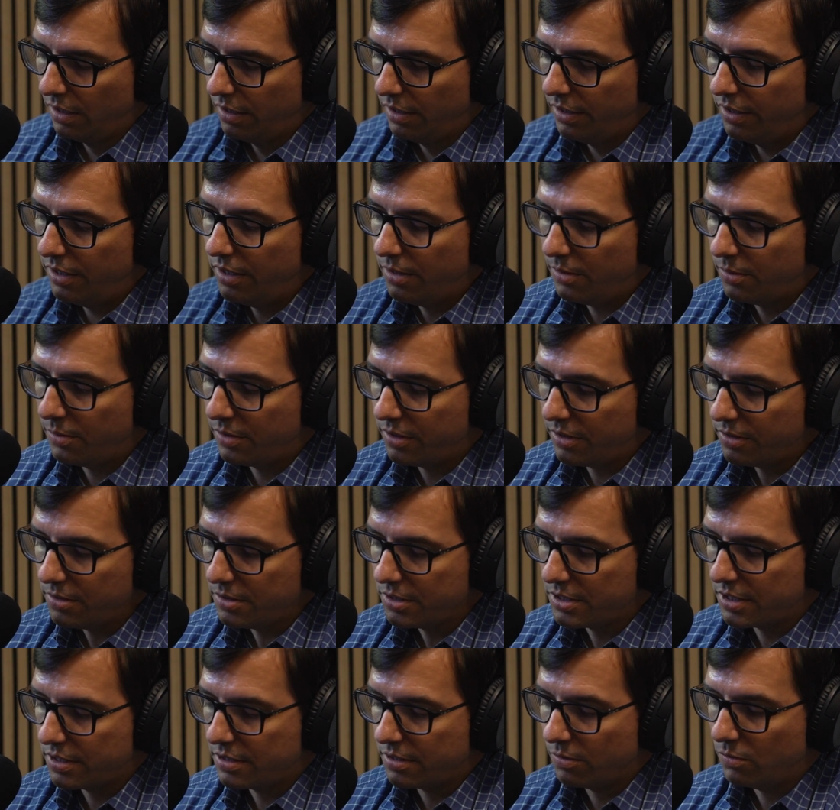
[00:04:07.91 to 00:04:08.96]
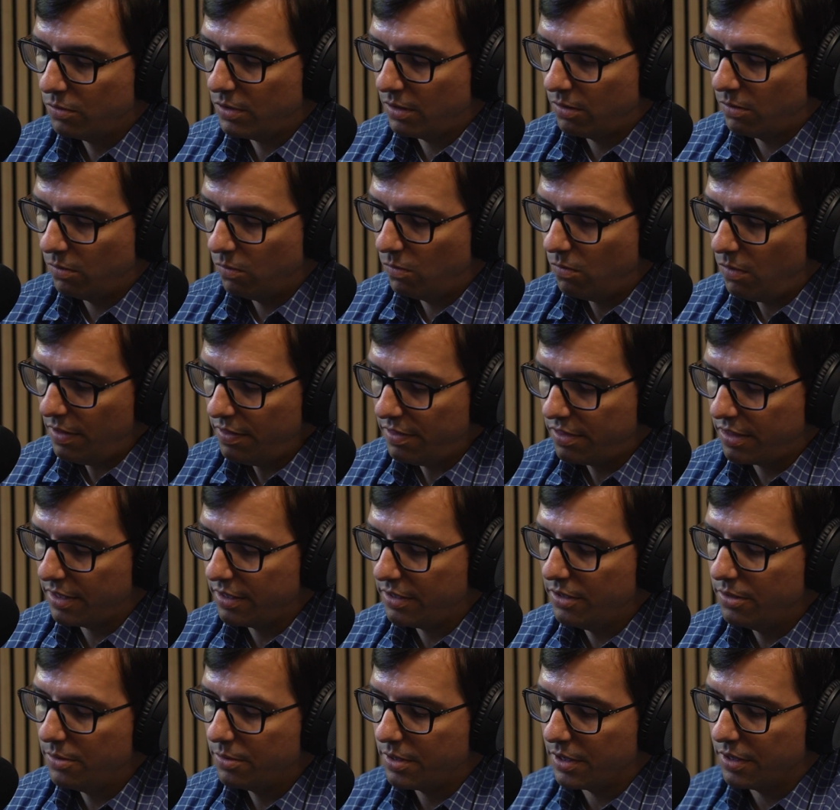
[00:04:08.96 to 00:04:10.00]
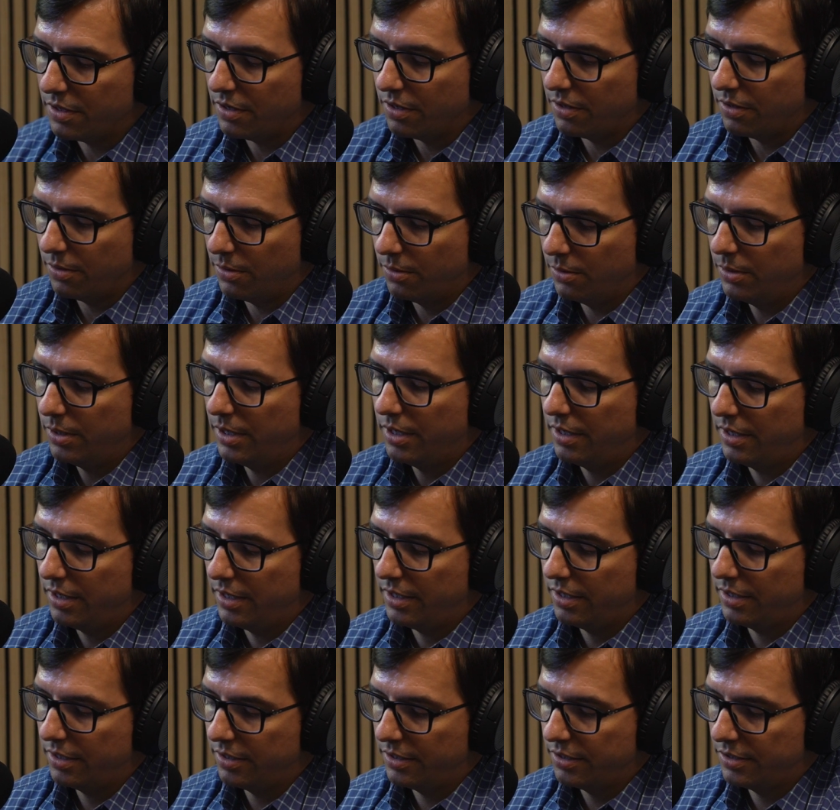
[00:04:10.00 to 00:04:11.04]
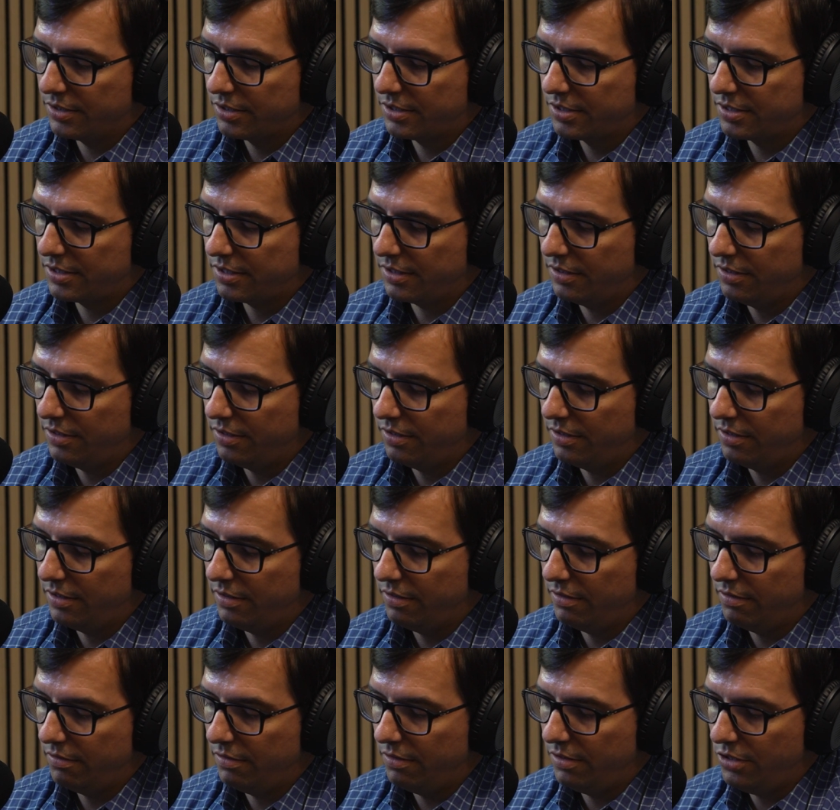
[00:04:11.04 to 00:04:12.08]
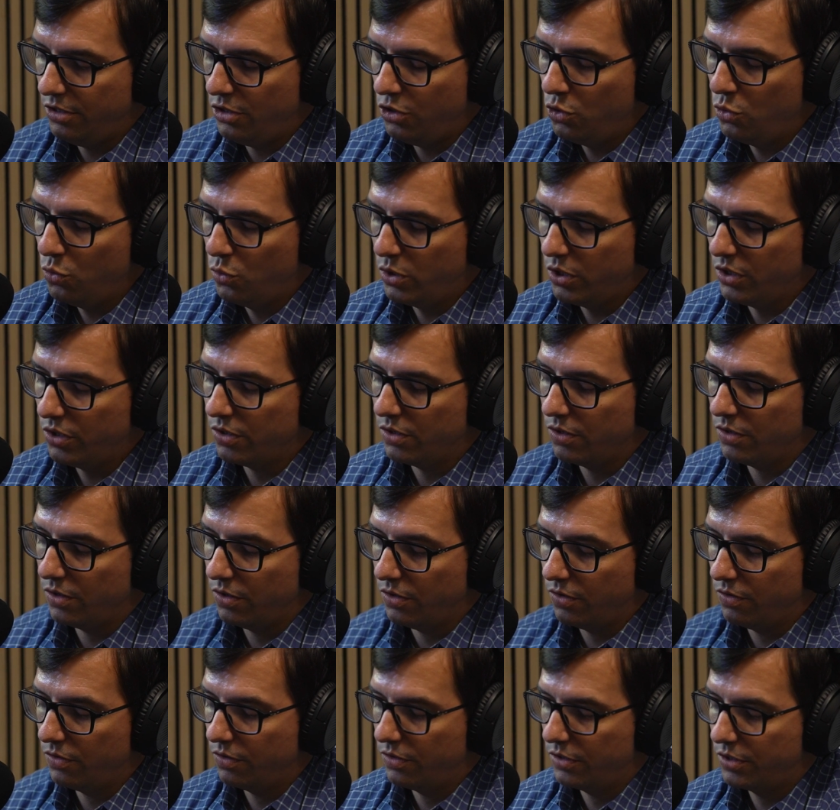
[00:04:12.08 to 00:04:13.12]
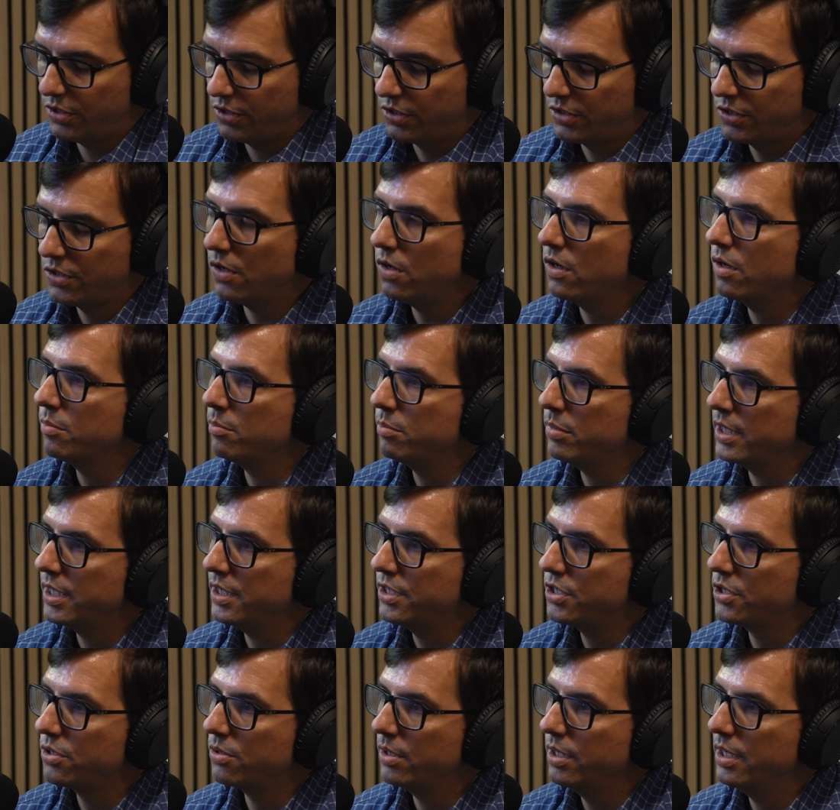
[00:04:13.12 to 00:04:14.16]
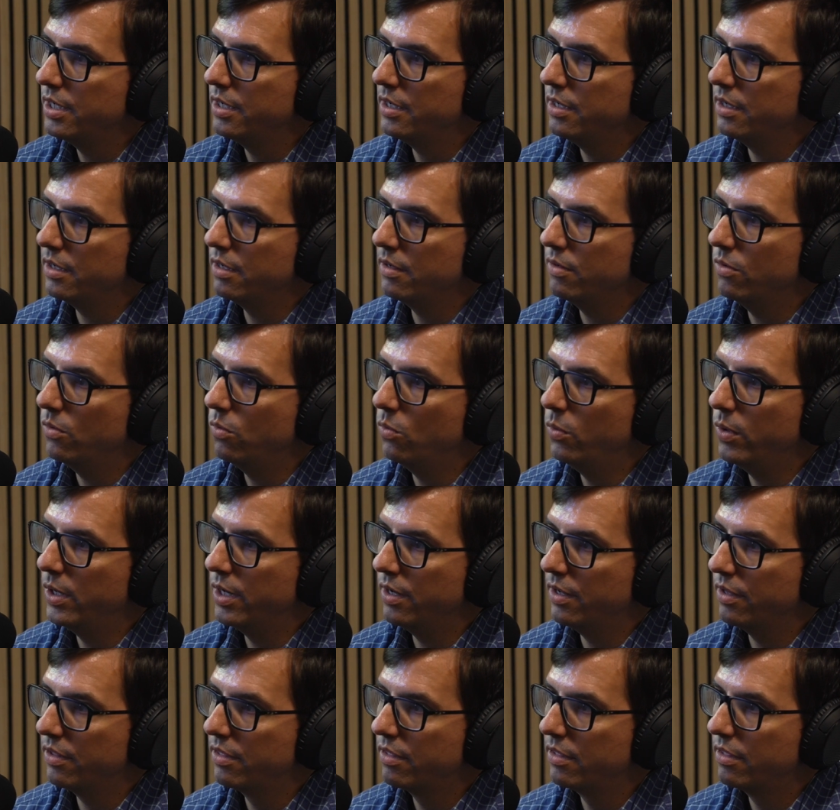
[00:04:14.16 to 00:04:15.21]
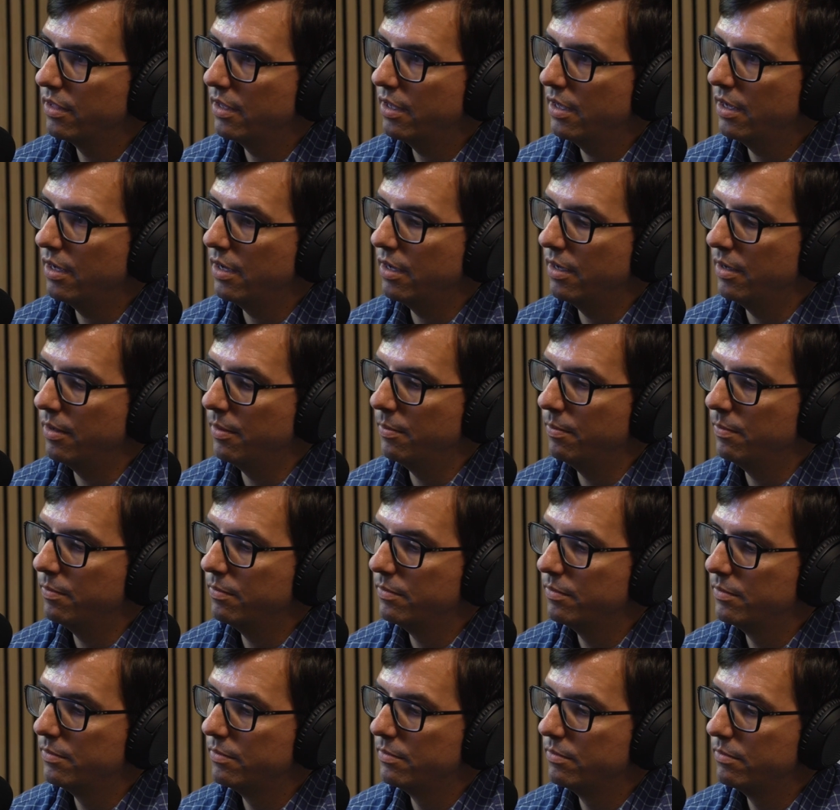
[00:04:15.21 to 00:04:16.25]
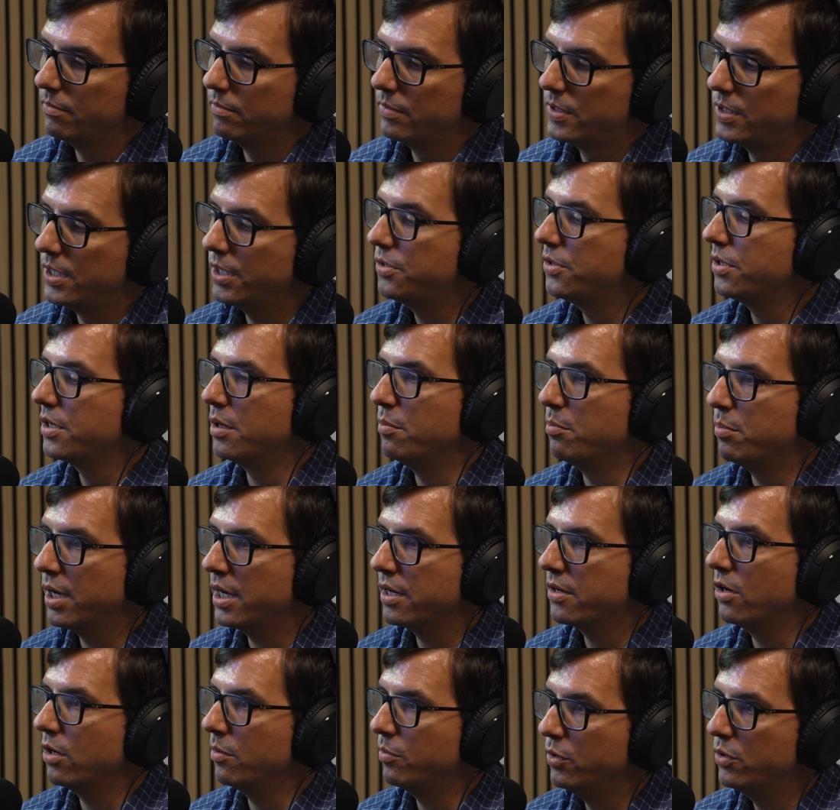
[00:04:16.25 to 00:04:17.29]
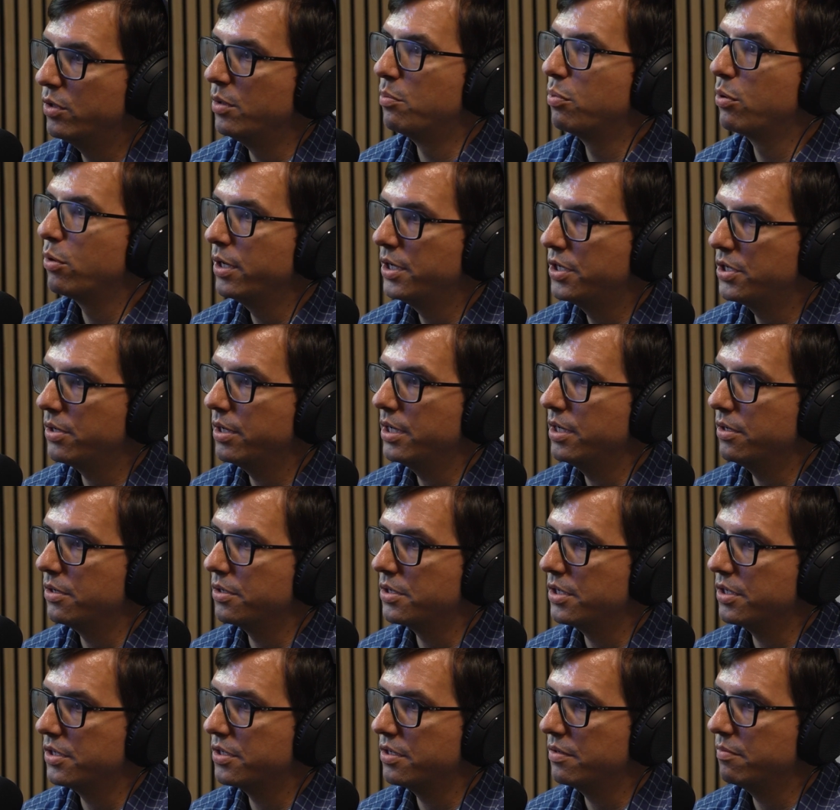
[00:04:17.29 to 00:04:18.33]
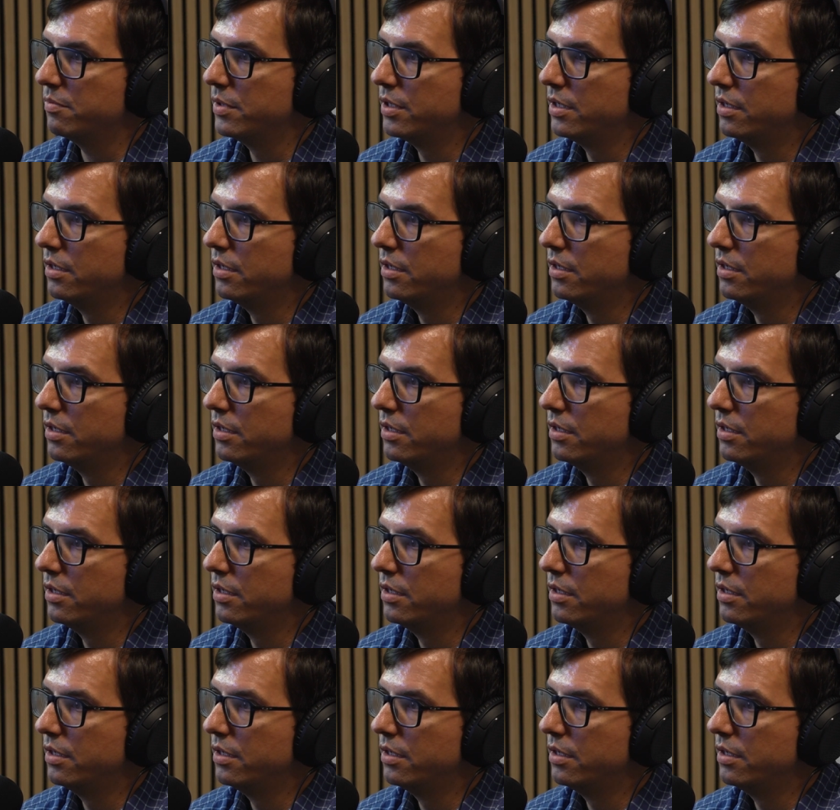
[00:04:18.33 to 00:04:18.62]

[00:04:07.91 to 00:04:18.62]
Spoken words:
One thing you can do is you can start by treating with citric and bicarb. You can pre-treat your system,